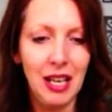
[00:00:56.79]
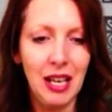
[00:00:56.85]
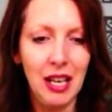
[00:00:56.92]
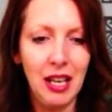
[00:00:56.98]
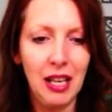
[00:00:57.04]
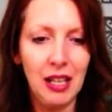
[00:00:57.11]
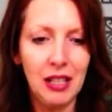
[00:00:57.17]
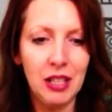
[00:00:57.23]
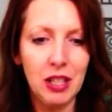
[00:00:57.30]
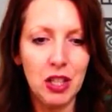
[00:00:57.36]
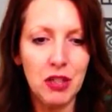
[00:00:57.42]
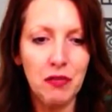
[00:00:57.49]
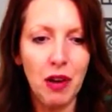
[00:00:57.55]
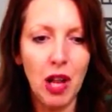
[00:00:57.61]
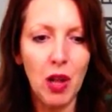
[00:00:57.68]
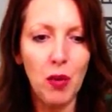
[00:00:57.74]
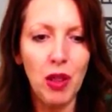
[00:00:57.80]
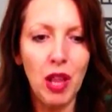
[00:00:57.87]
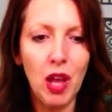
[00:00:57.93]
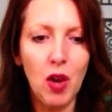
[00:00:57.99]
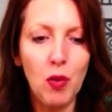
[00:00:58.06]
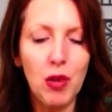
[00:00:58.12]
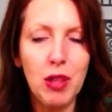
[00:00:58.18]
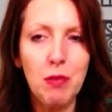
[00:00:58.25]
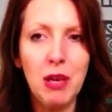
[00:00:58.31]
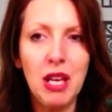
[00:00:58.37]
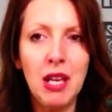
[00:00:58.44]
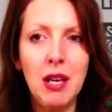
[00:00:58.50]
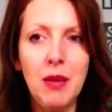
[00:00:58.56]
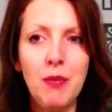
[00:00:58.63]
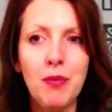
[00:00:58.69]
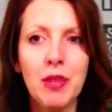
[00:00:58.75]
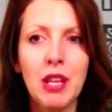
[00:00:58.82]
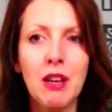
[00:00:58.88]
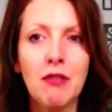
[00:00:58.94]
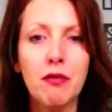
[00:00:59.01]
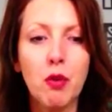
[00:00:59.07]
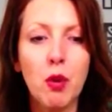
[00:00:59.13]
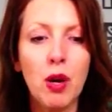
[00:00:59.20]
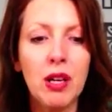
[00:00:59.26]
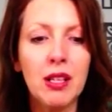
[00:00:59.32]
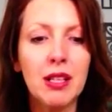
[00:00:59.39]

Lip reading: and just follow along with me for